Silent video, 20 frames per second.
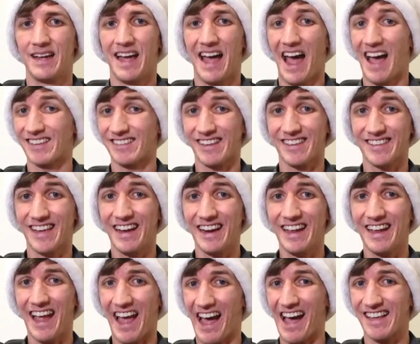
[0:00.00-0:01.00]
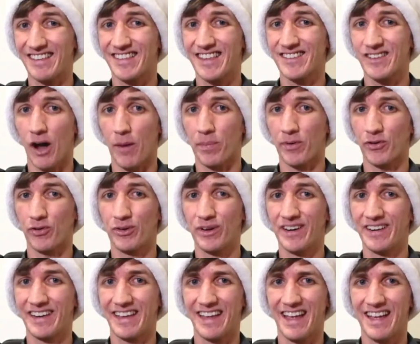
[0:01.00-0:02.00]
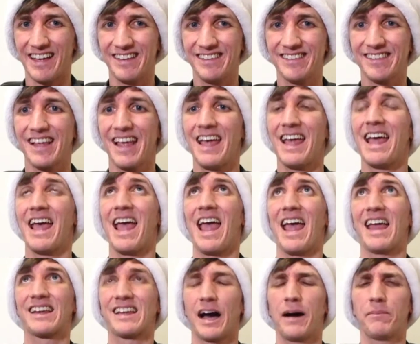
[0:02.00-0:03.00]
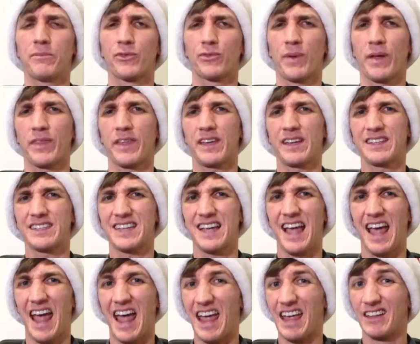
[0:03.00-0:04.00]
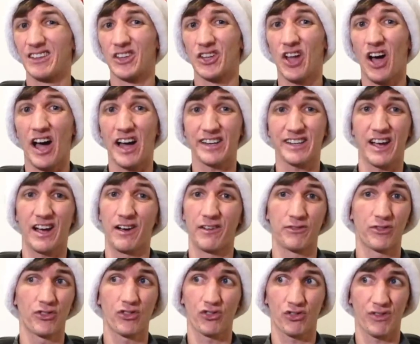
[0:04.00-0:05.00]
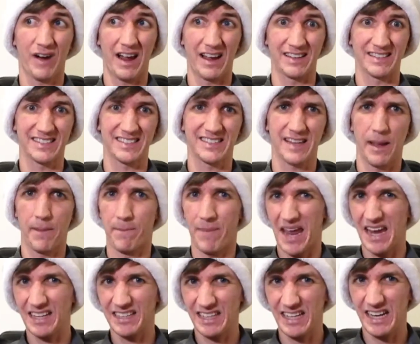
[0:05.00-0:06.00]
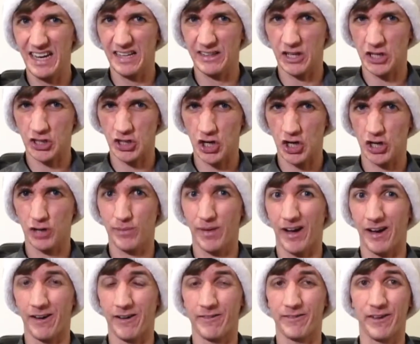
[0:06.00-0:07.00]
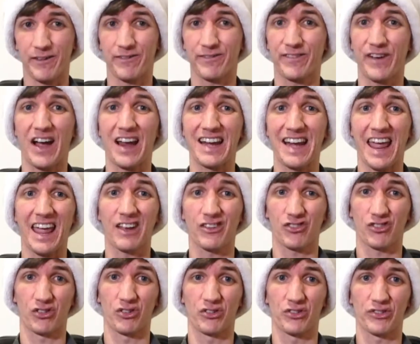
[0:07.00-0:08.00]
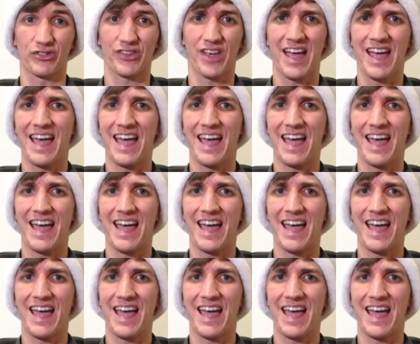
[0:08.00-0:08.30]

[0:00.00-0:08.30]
As exciting as this opportunity is, it comes with it a lot of stress, mainly in the term of financials.